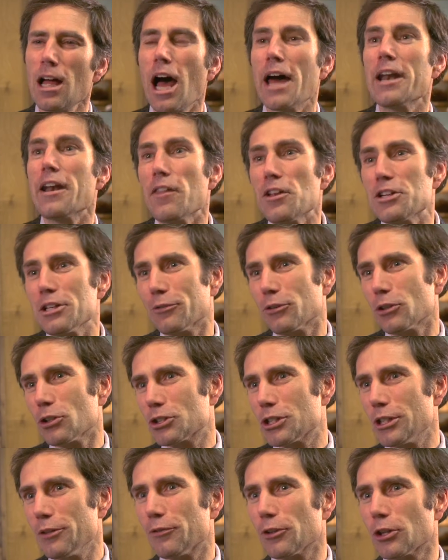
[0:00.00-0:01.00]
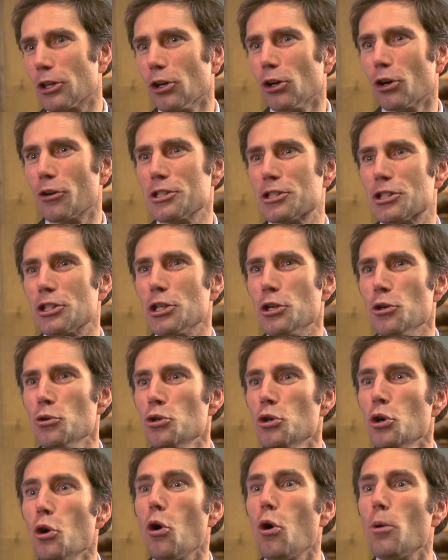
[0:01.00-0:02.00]
Another difficulty for the law is that you
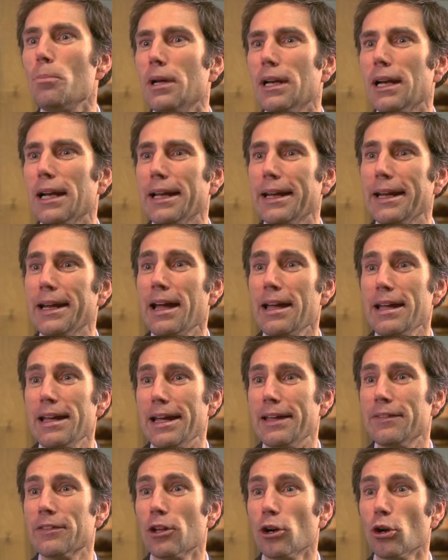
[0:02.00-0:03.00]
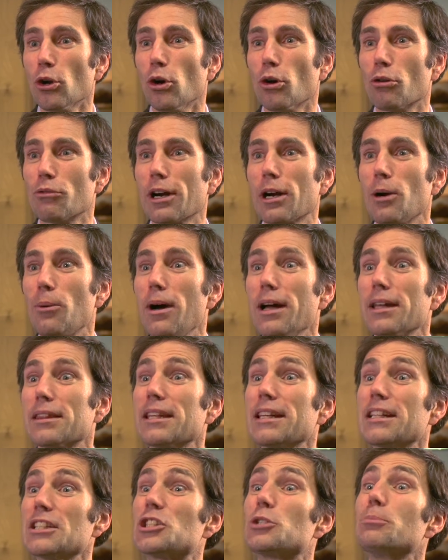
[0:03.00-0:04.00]
normally, in the law, require
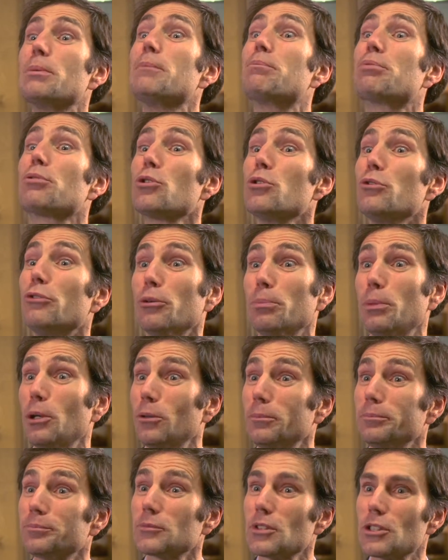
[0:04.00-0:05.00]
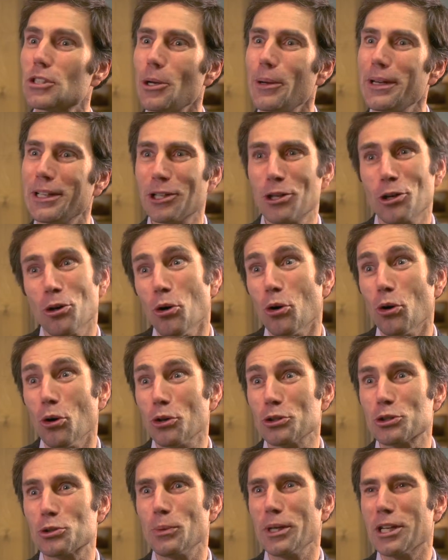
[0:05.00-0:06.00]
things to be provable. So in
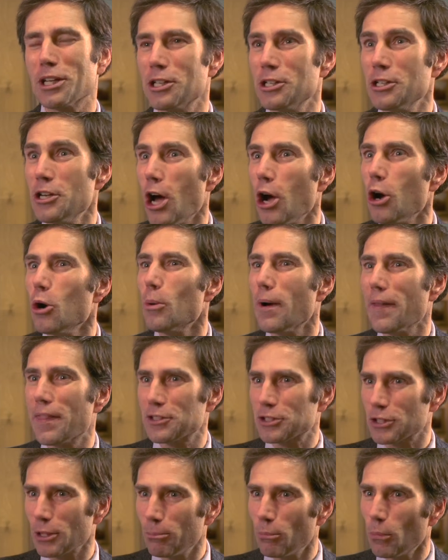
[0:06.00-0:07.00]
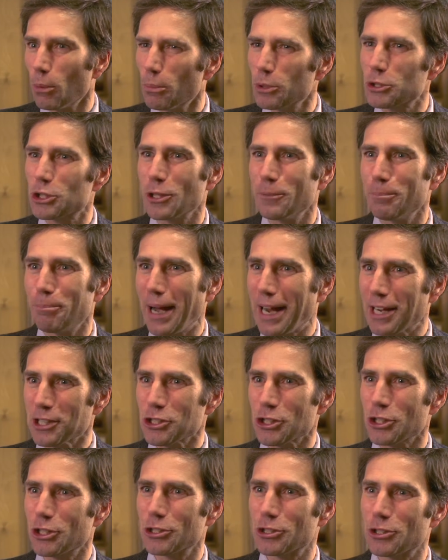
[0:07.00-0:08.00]
court, we can know whether someone was
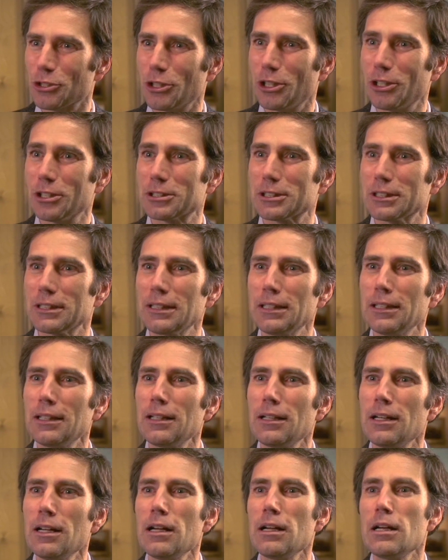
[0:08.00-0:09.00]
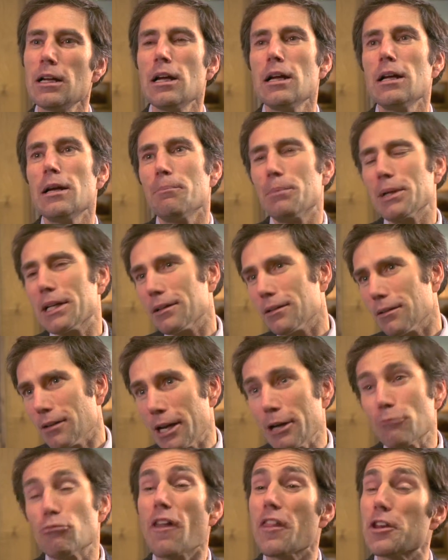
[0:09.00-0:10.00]
compassionate or not. But
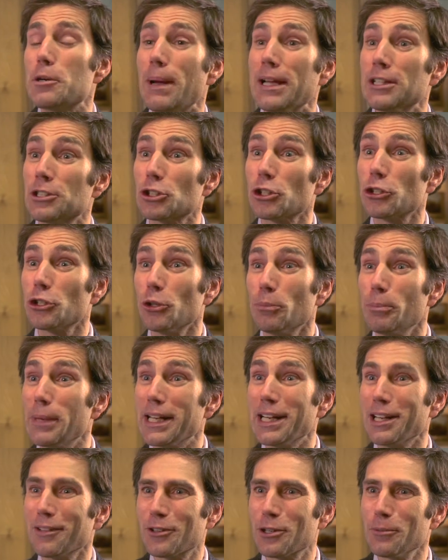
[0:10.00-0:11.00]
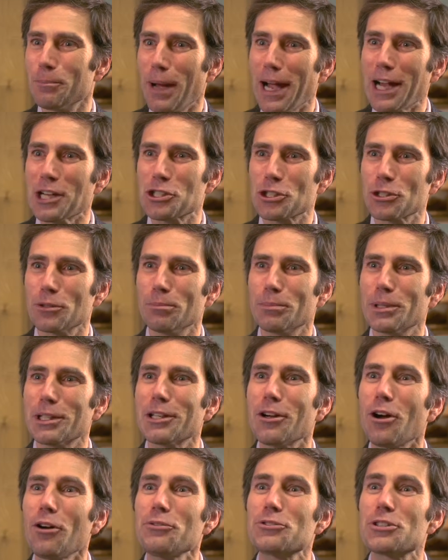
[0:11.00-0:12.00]
it rather depends on your meaning of compassion, but it
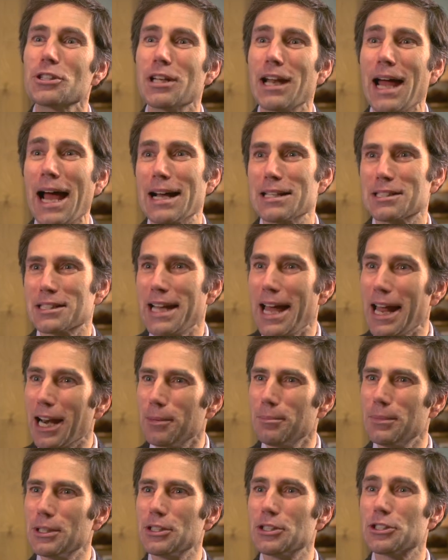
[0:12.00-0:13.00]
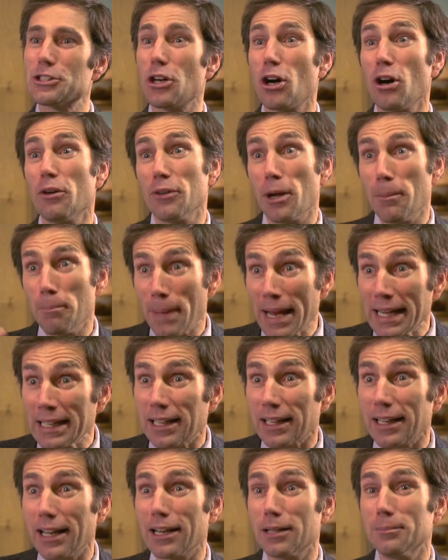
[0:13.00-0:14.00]
often has an element of a
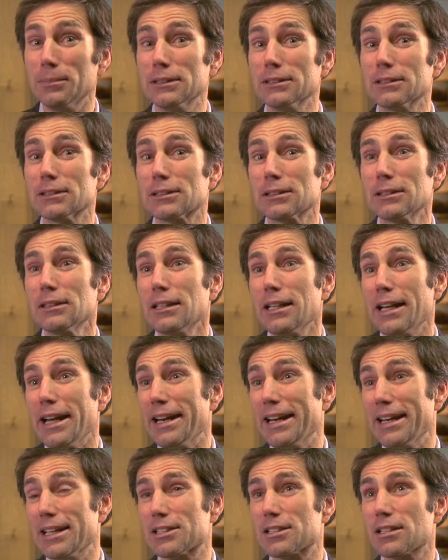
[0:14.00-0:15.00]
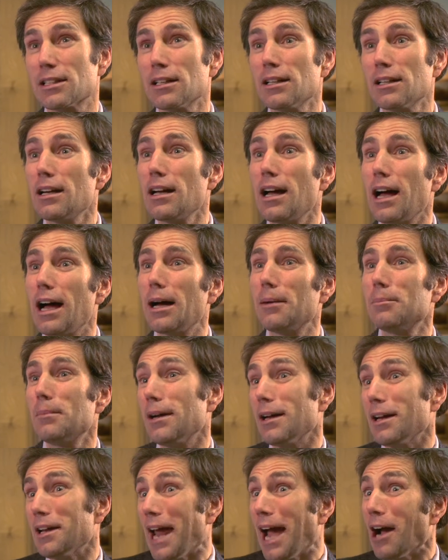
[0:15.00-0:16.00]
mental element in it.
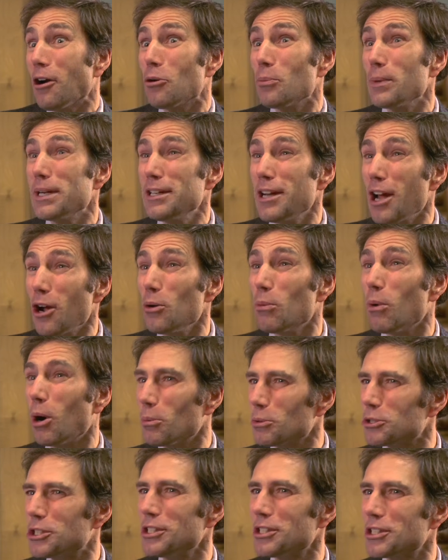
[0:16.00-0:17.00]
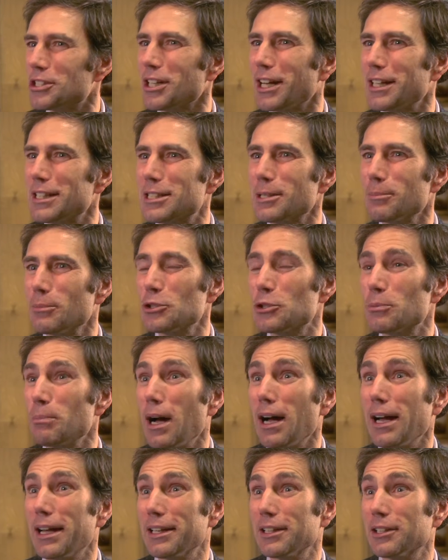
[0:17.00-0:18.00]
And how can we know what was inside someone's
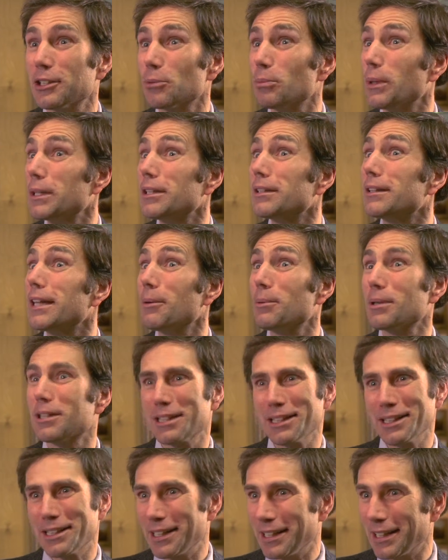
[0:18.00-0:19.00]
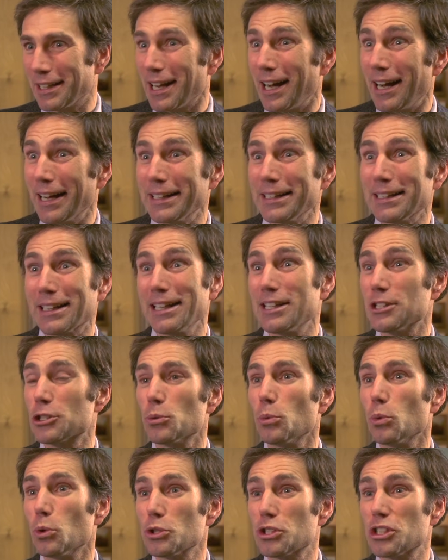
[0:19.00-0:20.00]
mind, whether they were thinking kindly
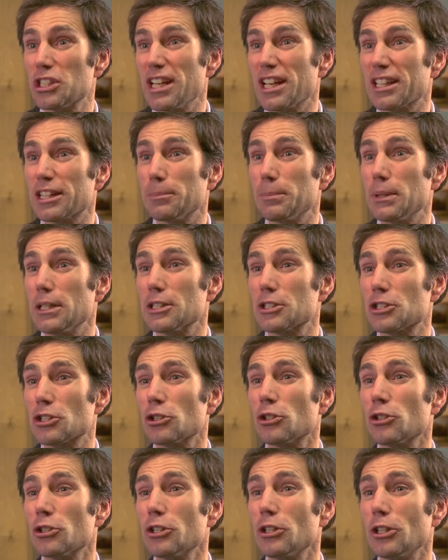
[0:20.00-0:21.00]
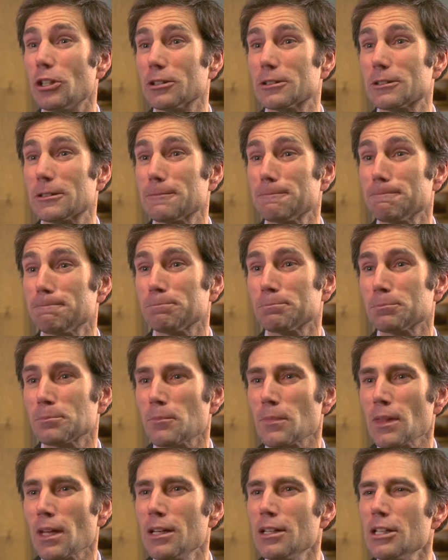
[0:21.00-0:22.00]
towards the other person or not?
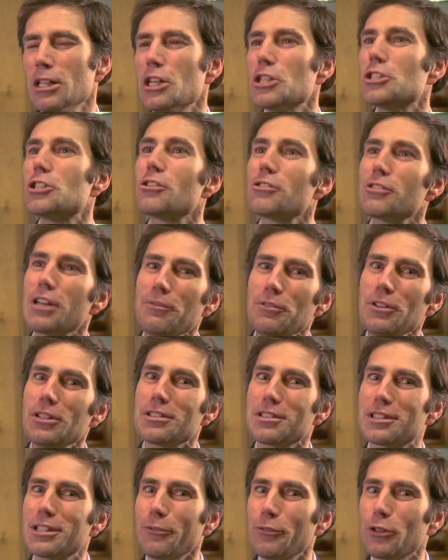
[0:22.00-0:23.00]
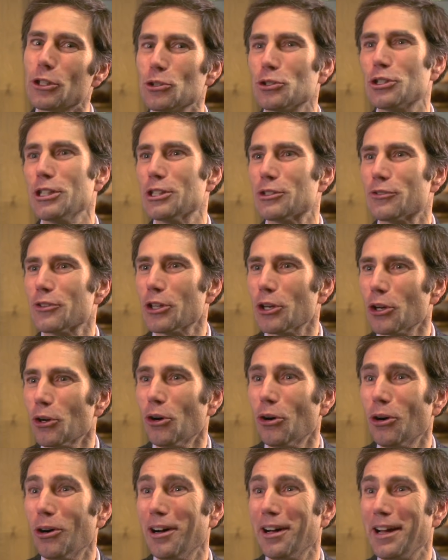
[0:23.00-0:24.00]
So there are definite difficulties for the
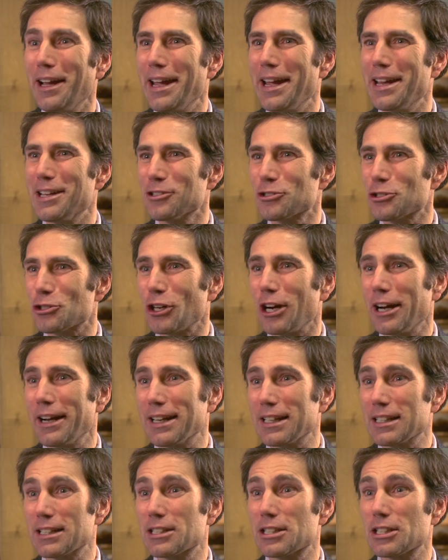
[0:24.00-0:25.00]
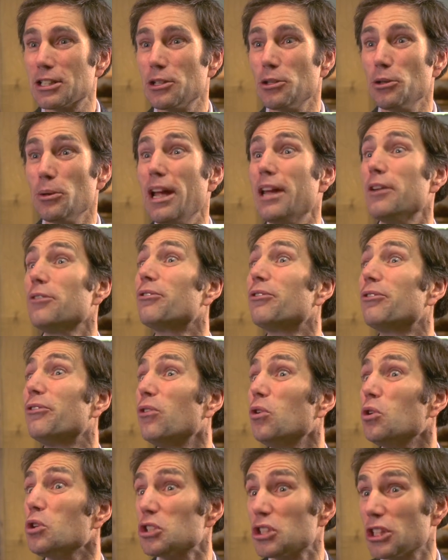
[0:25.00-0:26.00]
law in trying to enforce